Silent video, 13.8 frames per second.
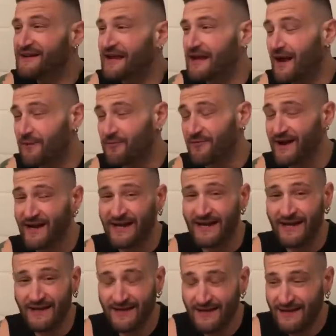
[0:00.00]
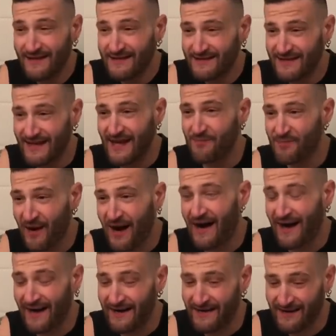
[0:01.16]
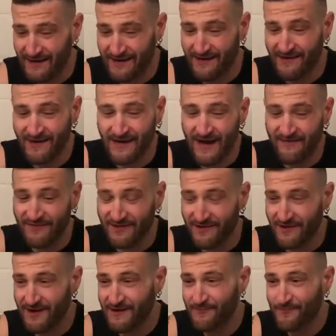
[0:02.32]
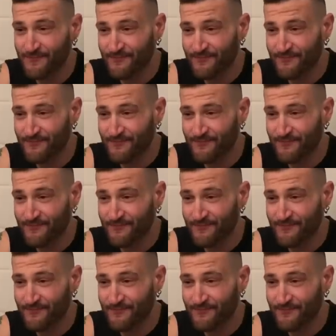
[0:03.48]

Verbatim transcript: and I'm ready to get pied. All right, Avatar.